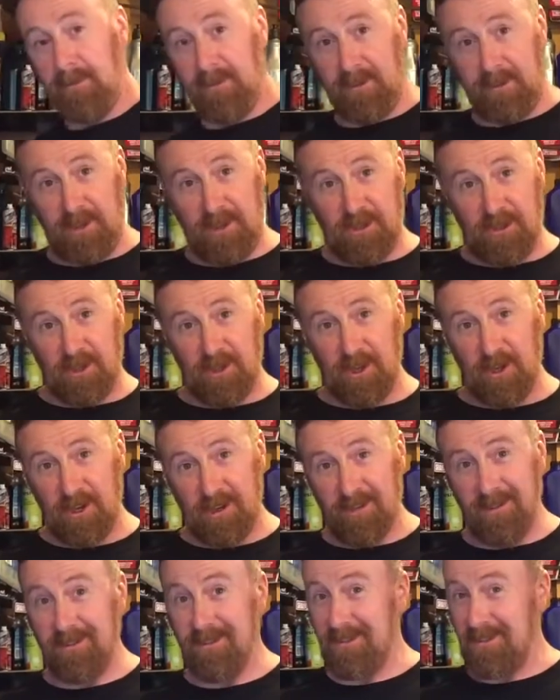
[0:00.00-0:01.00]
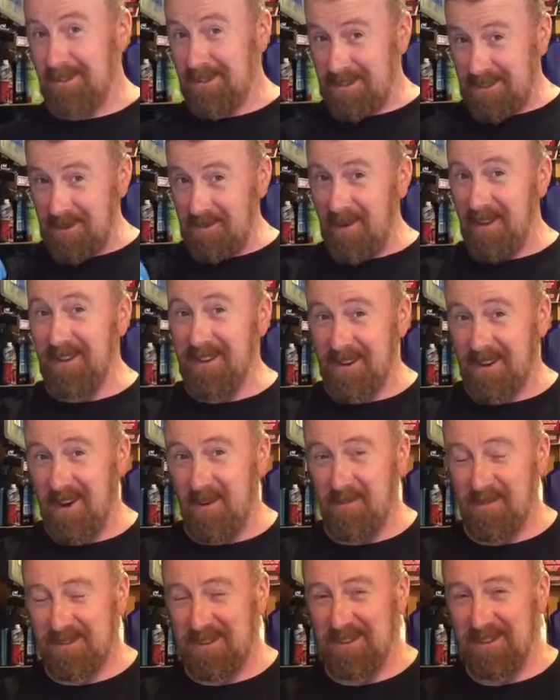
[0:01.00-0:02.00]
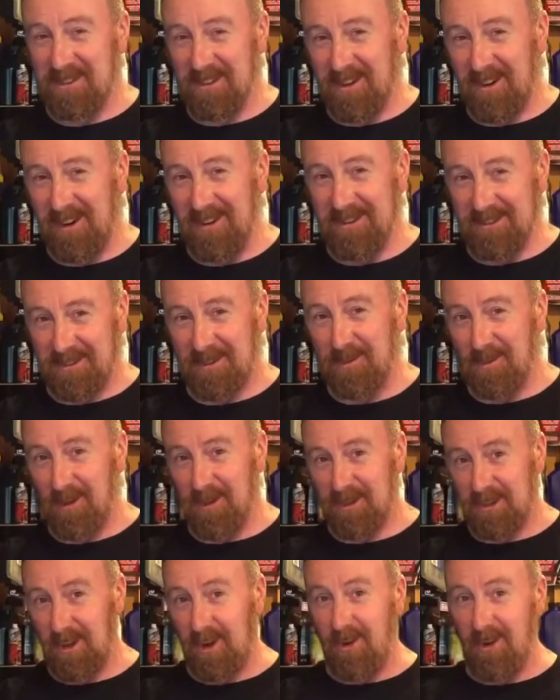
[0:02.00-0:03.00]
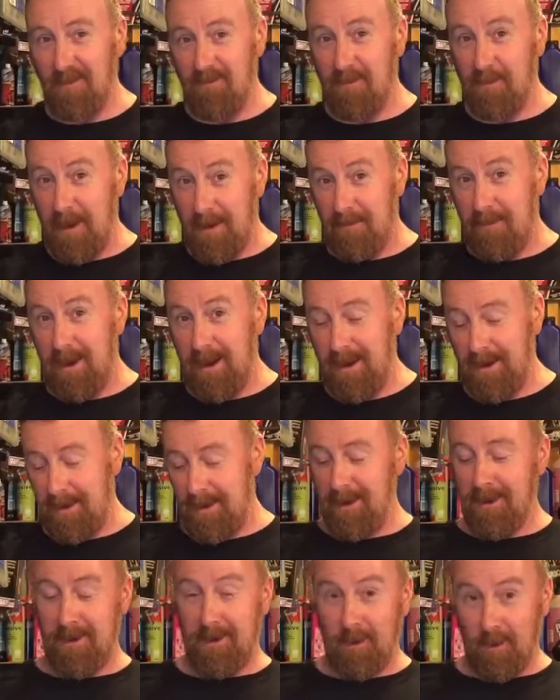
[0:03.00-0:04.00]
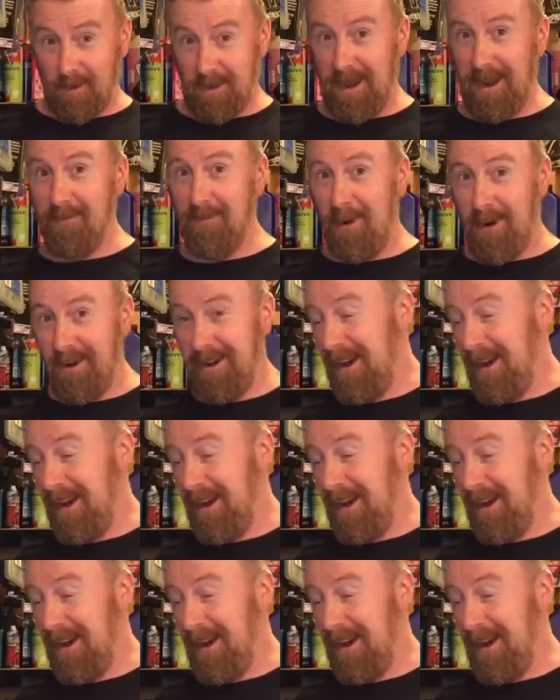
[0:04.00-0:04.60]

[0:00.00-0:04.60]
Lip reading: t-shirt, still entered the competition guys, still got time. Remember, your name, my